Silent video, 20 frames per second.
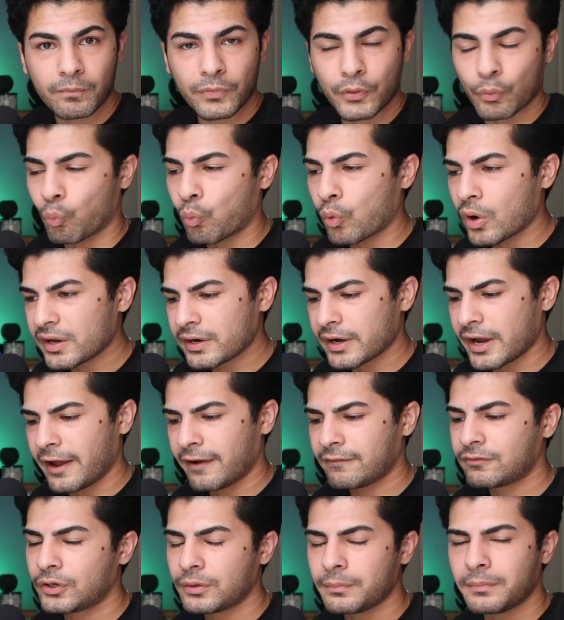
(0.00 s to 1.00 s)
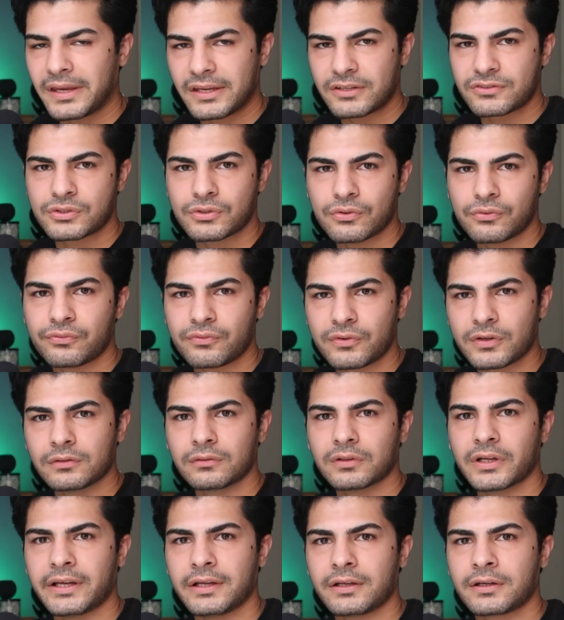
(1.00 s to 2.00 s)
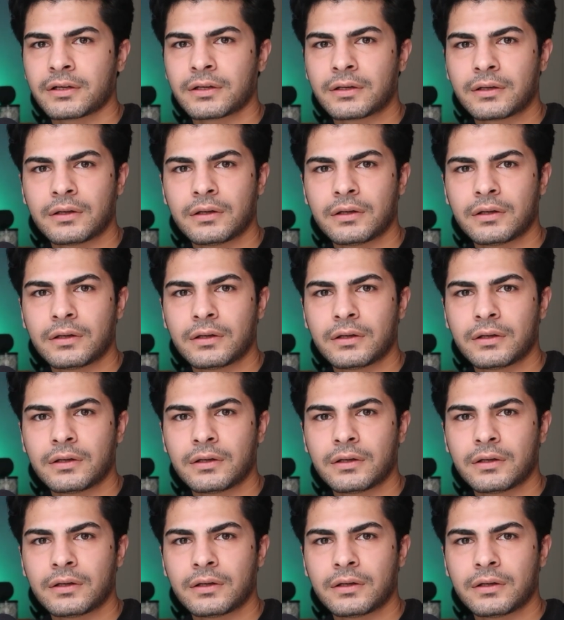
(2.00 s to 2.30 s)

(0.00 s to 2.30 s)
Whatever makes you feel like